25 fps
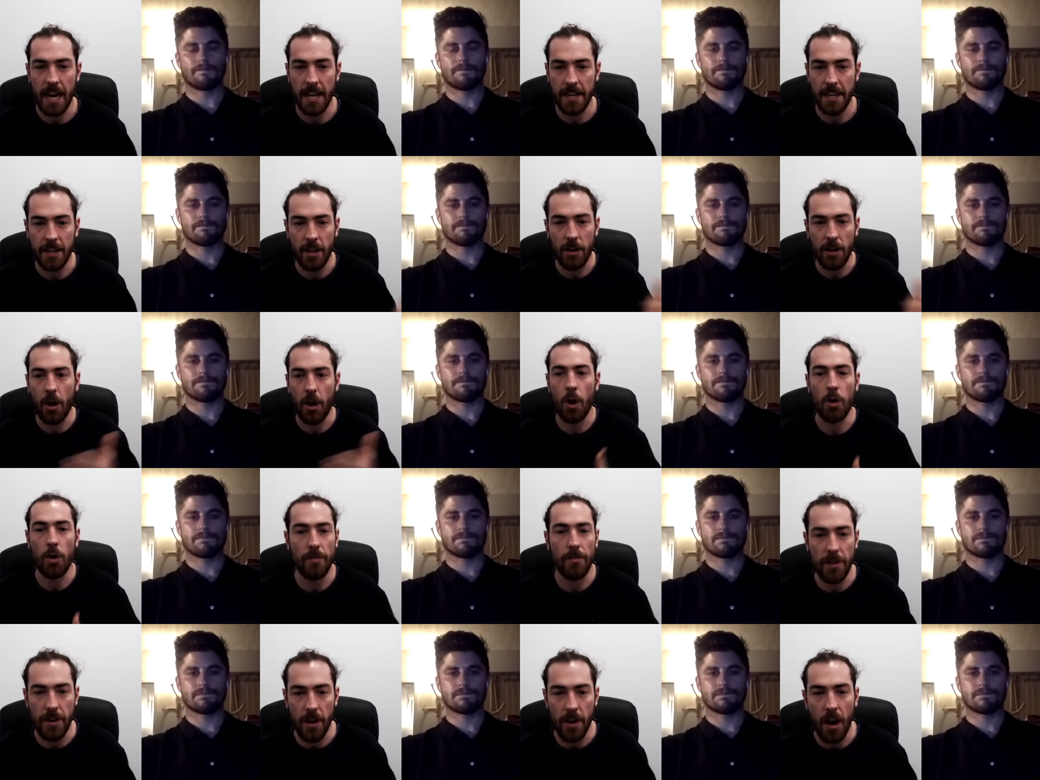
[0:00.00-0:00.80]
Speaker 1: you know,
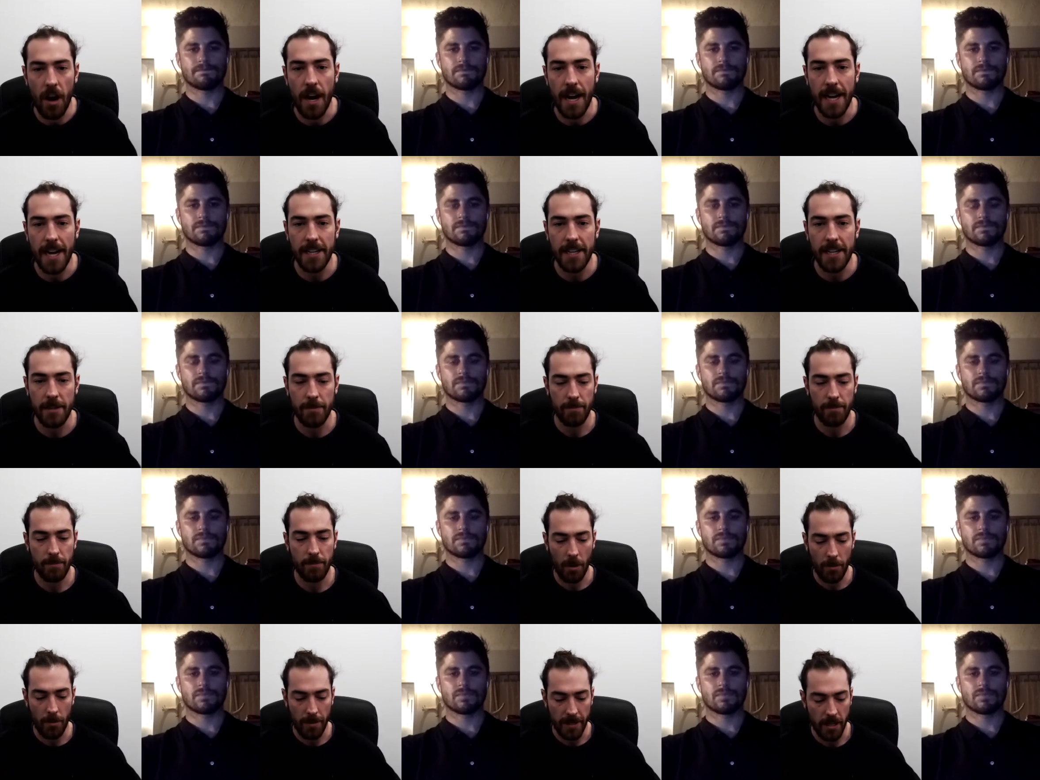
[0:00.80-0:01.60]
overnight. You
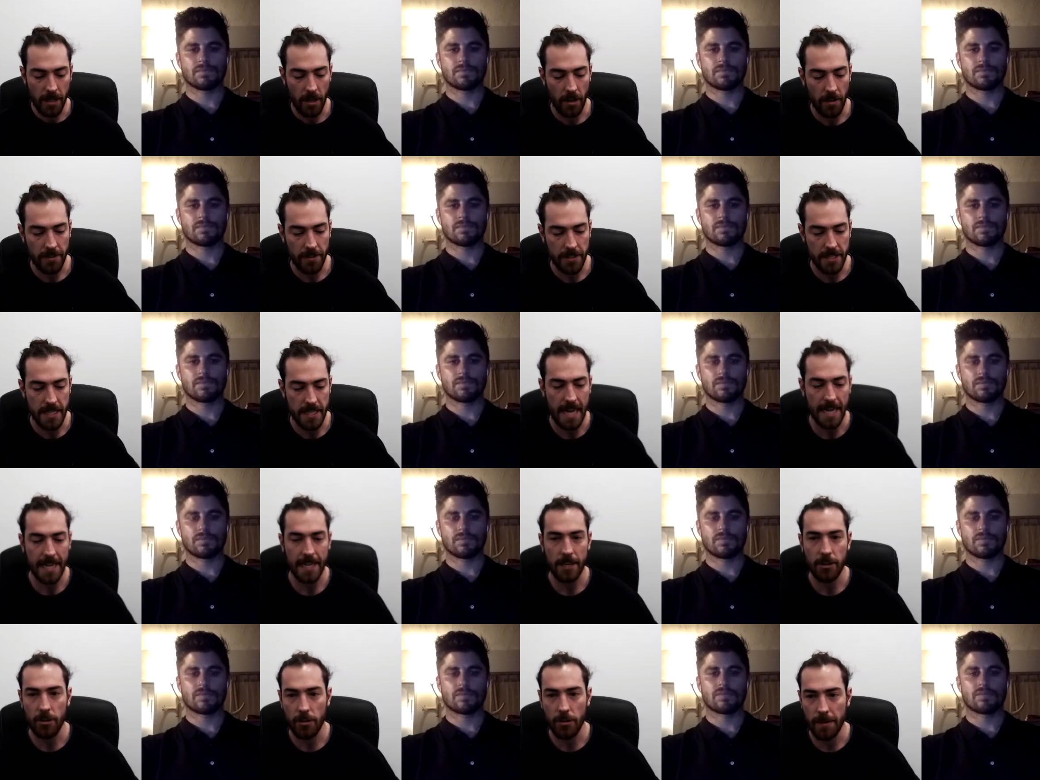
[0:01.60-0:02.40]
probably got to
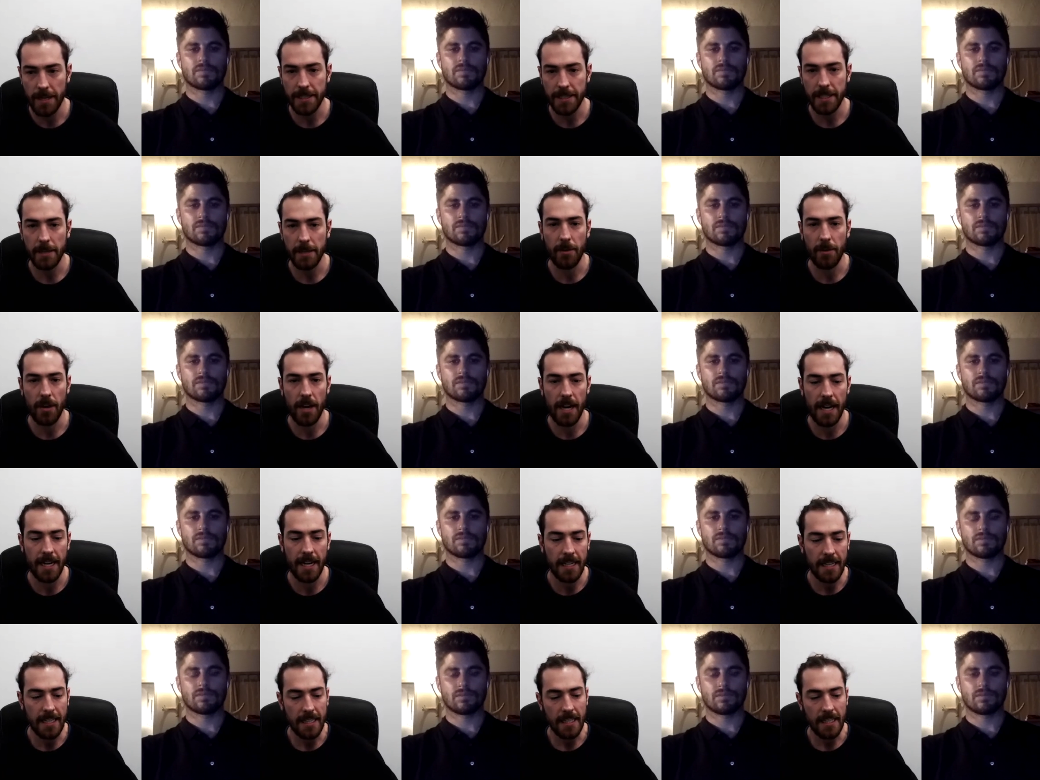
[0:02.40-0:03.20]
that incrementally
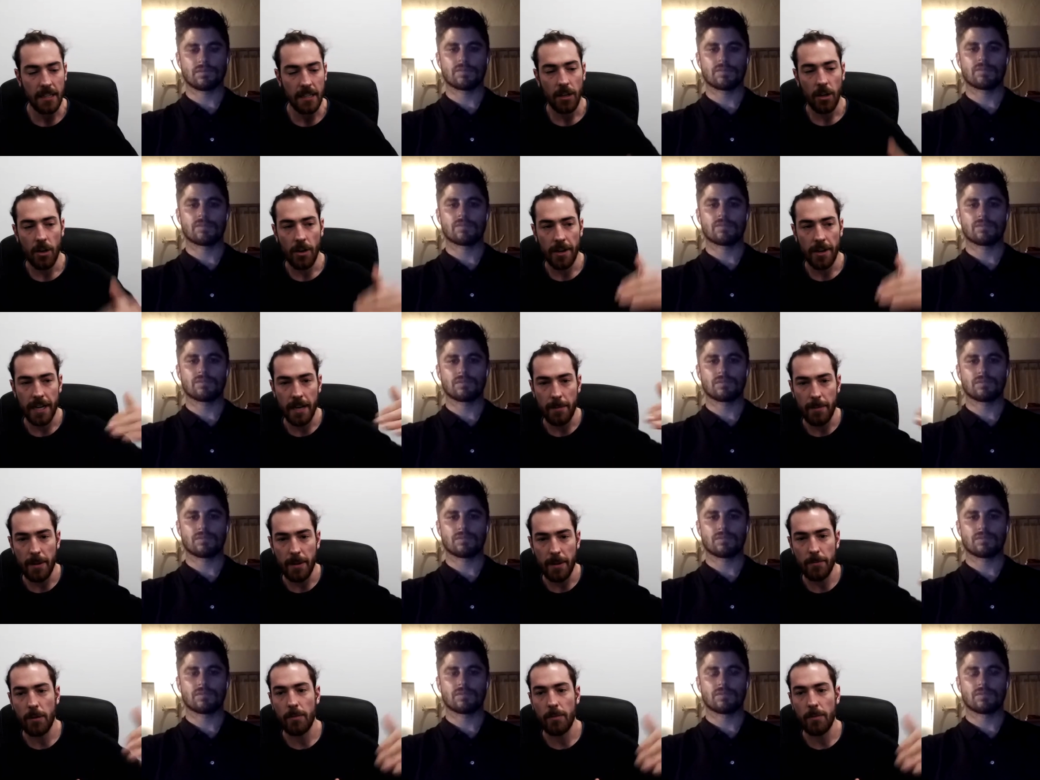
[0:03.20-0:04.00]
by earning a
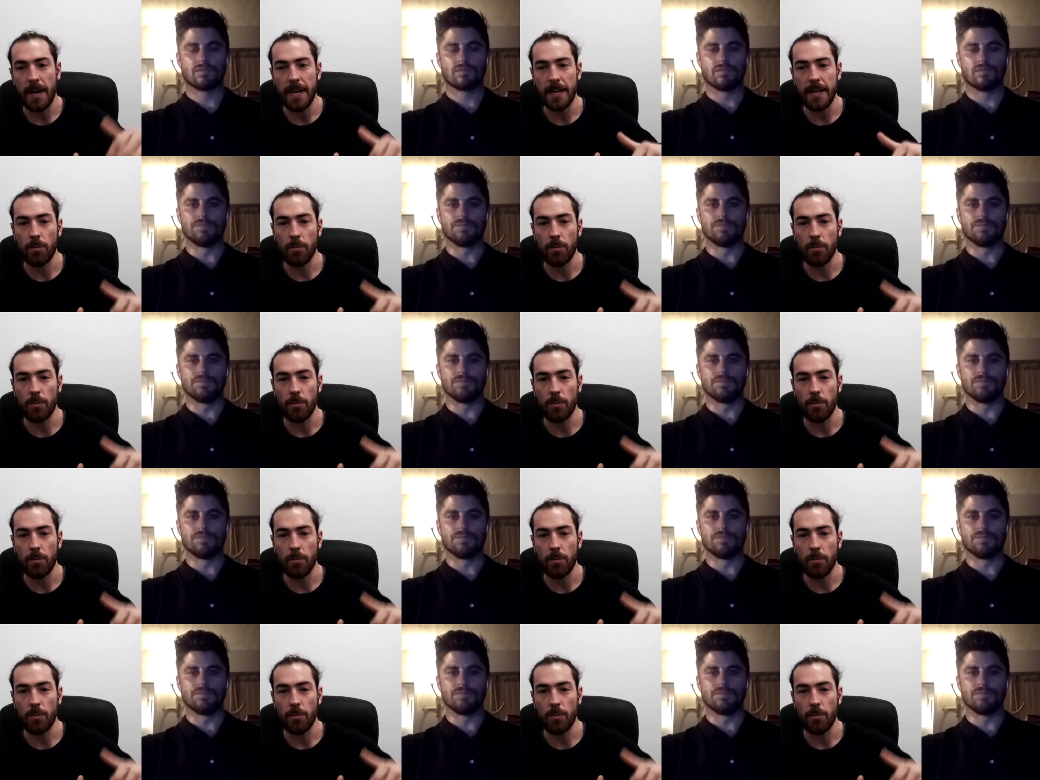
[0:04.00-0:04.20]
bit more money,